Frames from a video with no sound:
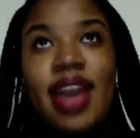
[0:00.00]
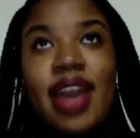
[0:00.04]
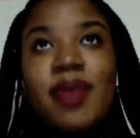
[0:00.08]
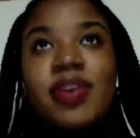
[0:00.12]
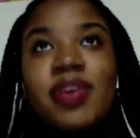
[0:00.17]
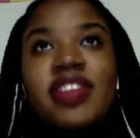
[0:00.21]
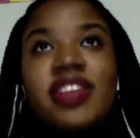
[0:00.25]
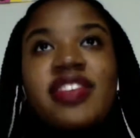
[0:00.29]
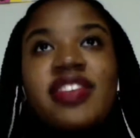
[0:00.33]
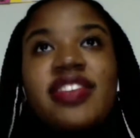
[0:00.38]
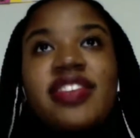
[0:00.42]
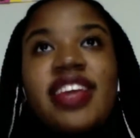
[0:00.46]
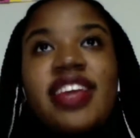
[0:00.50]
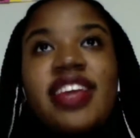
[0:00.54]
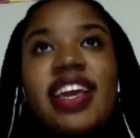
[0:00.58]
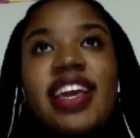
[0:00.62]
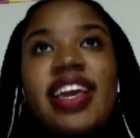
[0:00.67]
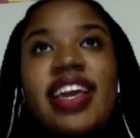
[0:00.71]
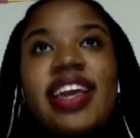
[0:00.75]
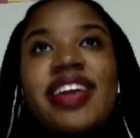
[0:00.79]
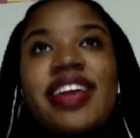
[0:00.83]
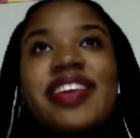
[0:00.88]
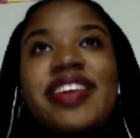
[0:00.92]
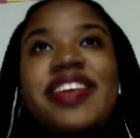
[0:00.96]
I would
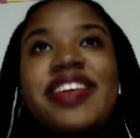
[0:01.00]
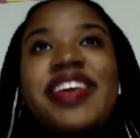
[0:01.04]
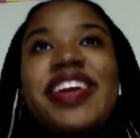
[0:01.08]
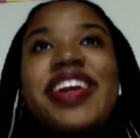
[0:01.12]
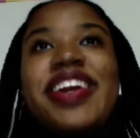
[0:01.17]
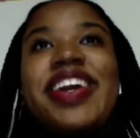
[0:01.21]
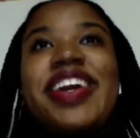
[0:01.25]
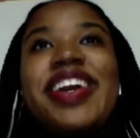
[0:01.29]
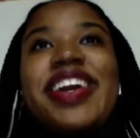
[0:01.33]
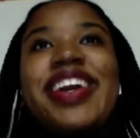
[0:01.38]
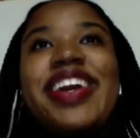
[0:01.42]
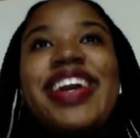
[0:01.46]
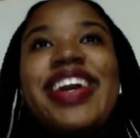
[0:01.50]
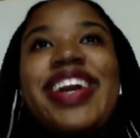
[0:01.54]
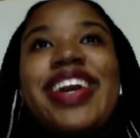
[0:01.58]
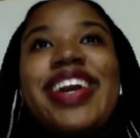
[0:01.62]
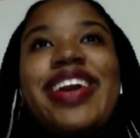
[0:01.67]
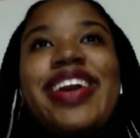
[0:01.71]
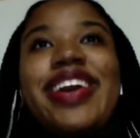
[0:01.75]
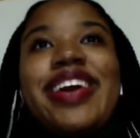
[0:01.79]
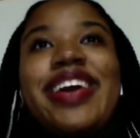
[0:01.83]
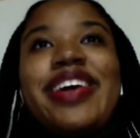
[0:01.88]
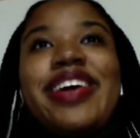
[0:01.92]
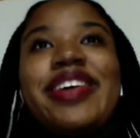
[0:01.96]

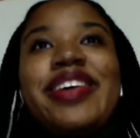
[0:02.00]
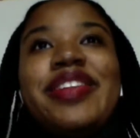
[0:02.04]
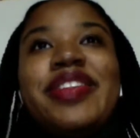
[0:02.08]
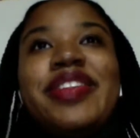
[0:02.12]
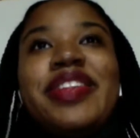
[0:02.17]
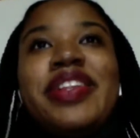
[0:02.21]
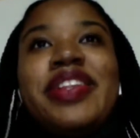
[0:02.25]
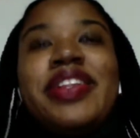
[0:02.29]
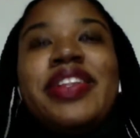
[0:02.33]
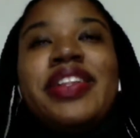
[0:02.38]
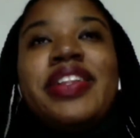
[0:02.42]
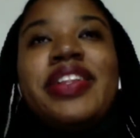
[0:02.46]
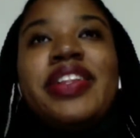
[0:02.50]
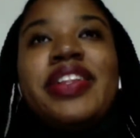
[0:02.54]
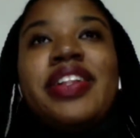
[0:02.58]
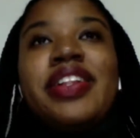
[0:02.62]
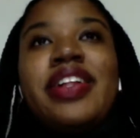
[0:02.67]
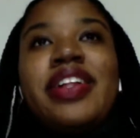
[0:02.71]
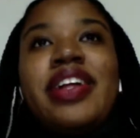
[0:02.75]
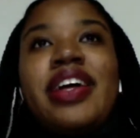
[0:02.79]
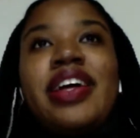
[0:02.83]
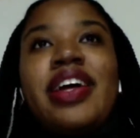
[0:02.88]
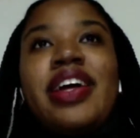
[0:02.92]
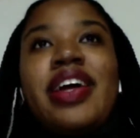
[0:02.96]
say
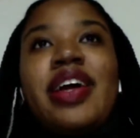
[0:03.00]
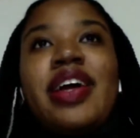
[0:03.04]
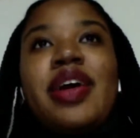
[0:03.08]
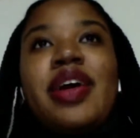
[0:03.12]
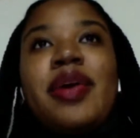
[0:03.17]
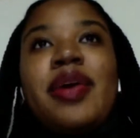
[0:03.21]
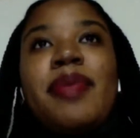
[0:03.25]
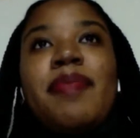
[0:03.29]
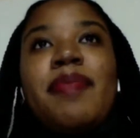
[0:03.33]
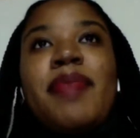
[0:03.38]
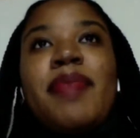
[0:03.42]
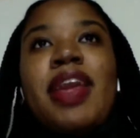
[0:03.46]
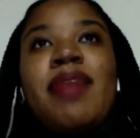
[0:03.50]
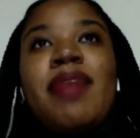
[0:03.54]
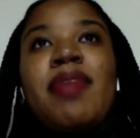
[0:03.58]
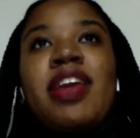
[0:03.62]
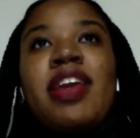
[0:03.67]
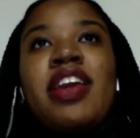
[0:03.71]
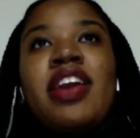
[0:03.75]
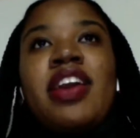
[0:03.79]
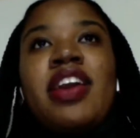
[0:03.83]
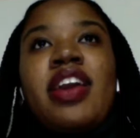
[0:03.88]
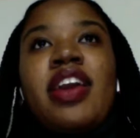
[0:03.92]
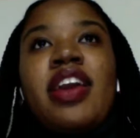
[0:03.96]

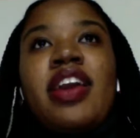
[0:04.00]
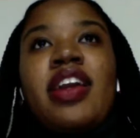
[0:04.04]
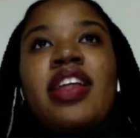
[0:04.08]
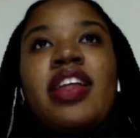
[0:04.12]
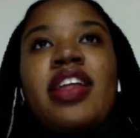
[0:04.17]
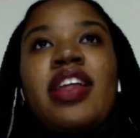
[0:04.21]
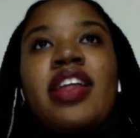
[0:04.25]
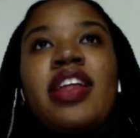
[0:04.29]
maybe